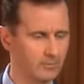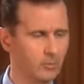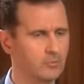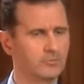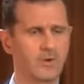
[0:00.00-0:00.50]

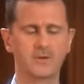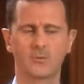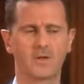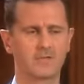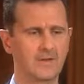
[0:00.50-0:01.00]
Bush tried
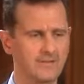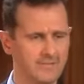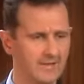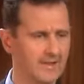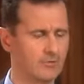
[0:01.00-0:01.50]
to isolate
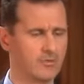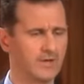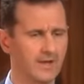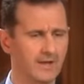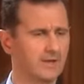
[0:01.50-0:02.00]
Syria,
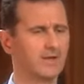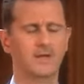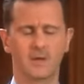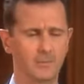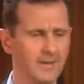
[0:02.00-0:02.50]
Chirac,
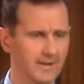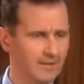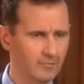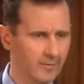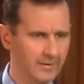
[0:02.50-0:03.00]
Blair,
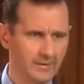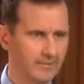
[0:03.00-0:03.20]
everybody.